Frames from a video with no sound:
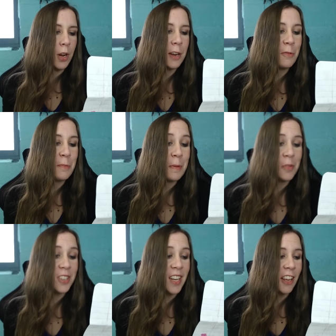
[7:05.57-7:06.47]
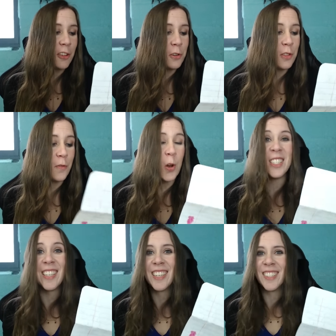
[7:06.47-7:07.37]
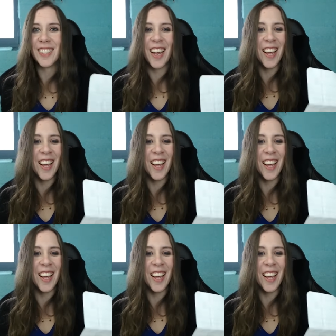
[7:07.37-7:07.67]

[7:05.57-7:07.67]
read what people are saying, you do the voices.